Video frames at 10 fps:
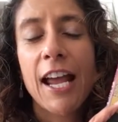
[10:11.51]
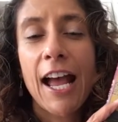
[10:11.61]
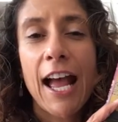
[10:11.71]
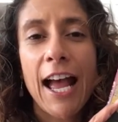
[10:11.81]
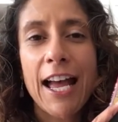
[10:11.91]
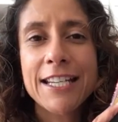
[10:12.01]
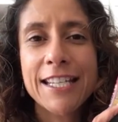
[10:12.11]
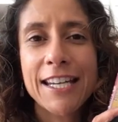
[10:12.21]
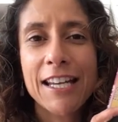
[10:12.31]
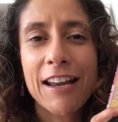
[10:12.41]
And
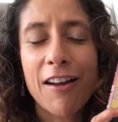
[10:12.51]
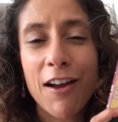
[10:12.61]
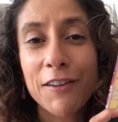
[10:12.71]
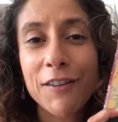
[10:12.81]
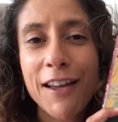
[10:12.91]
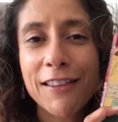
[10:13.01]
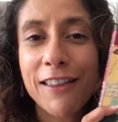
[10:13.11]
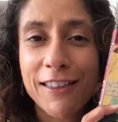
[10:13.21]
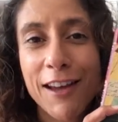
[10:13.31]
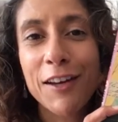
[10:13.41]
kind of like the
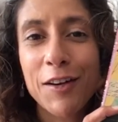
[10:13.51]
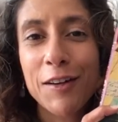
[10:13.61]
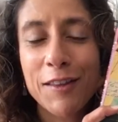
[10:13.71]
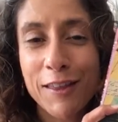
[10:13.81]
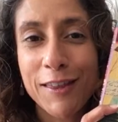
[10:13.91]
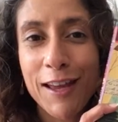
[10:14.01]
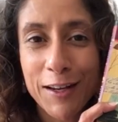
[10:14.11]
third